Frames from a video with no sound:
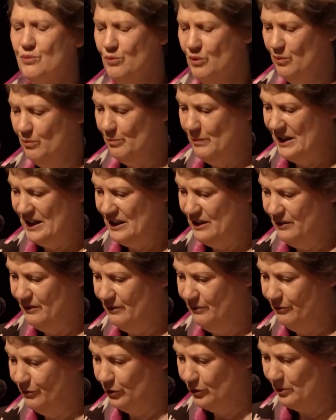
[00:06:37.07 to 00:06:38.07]
will
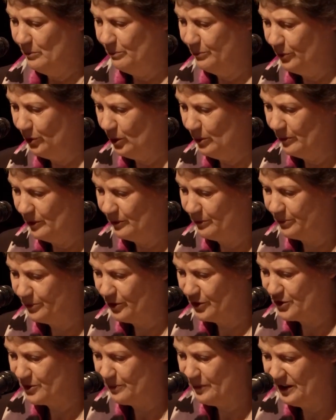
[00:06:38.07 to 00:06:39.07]
mean for employment
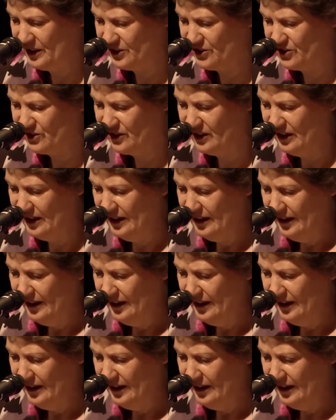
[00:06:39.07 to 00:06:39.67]
prospects,